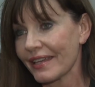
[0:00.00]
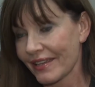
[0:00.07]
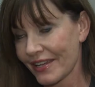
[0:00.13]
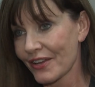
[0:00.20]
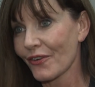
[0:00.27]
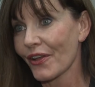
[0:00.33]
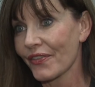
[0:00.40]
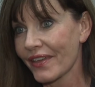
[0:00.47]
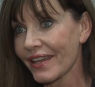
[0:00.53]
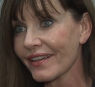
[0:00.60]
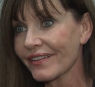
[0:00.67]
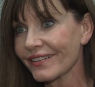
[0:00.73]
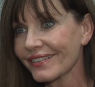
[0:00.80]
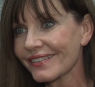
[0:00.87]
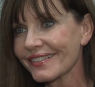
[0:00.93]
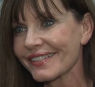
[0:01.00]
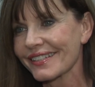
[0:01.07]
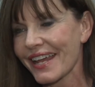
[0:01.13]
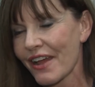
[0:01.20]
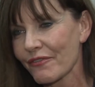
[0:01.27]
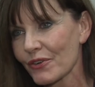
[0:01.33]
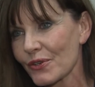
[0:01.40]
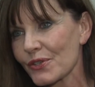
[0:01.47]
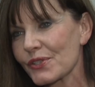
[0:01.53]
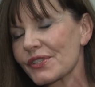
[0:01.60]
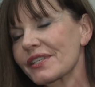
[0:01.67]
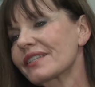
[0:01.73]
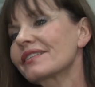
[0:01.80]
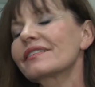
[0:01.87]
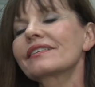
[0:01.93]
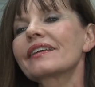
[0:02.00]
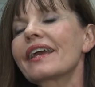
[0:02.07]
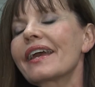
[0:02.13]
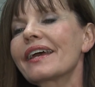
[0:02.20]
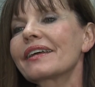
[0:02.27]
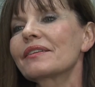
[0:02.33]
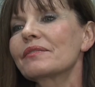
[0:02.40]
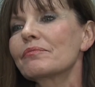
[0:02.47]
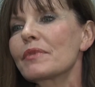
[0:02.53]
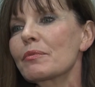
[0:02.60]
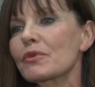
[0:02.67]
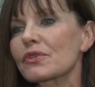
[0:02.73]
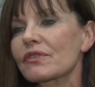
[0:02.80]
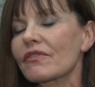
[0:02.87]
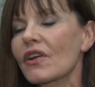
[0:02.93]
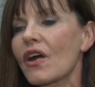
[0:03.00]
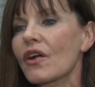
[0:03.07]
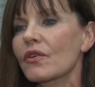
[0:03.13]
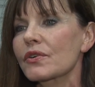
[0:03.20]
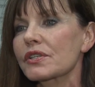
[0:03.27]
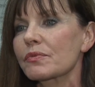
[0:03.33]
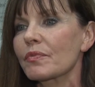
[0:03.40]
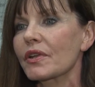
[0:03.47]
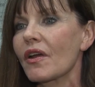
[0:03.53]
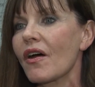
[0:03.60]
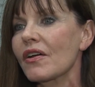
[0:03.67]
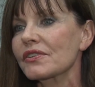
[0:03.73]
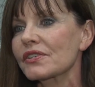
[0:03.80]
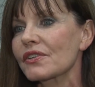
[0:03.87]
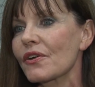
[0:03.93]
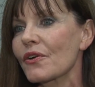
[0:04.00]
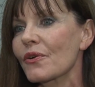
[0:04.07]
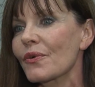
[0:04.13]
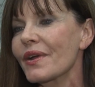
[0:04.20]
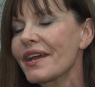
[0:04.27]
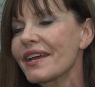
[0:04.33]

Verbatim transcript: here on the Hill, staffers and, and members of Congress, but also